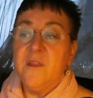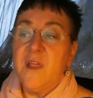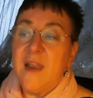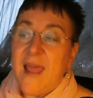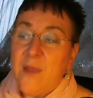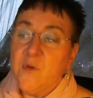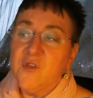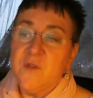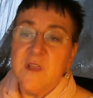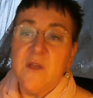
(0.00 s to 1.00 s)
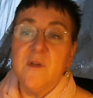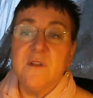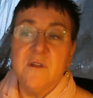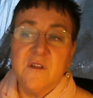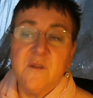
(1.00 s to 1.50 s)
The language used here is
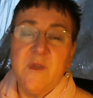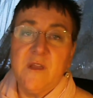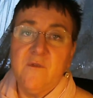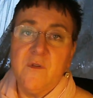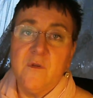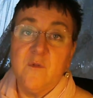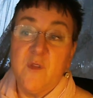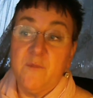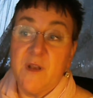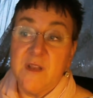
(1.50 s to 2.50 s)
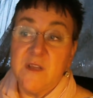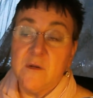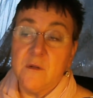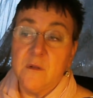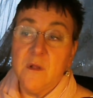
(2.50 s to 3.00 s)
not to be confused with
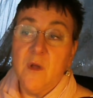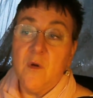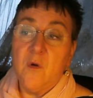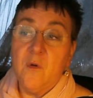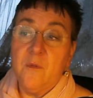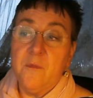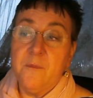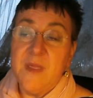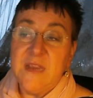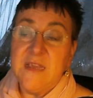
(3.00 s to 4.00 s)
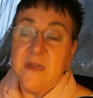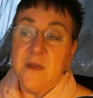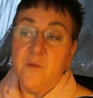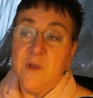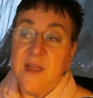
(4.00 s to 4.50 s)
political or
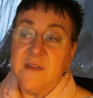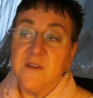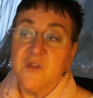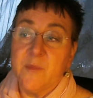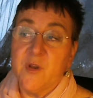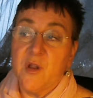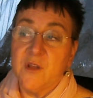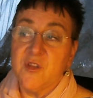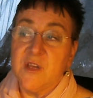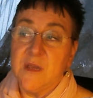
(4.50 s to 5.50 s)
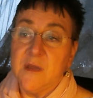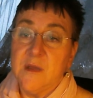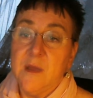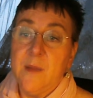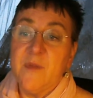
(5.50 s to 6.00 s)
media-related terminology,
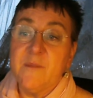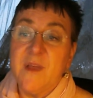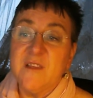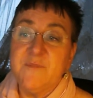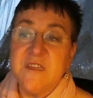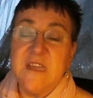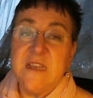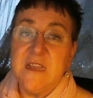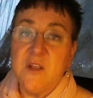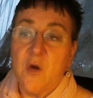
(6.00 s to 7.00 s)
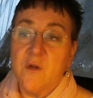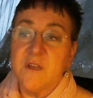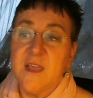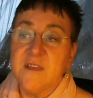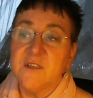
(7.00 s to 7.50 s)
but must be seen in
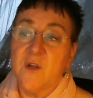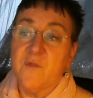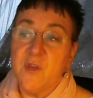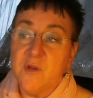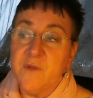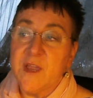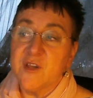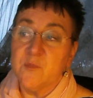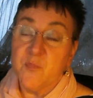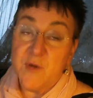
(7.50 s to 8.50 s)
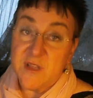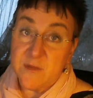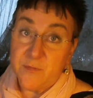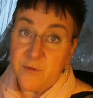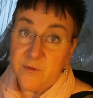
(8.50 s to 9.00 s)
context of the unification
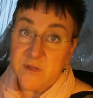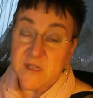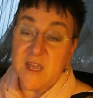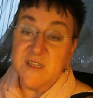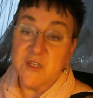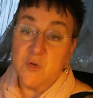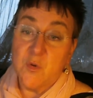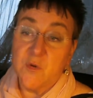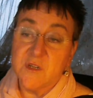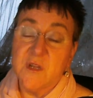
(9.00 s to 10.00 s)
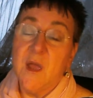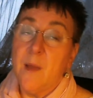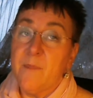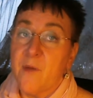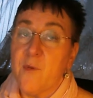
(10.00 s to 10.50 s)
principle as taught
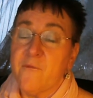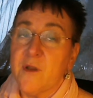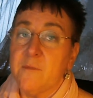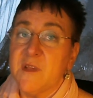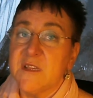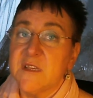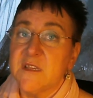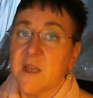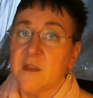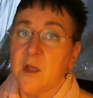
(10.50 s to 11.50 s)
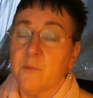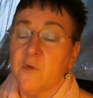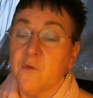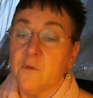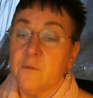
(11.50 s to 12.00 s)
by Reverend and Mrs. Sun Myung
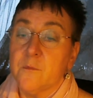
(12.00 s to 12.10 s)
Moon.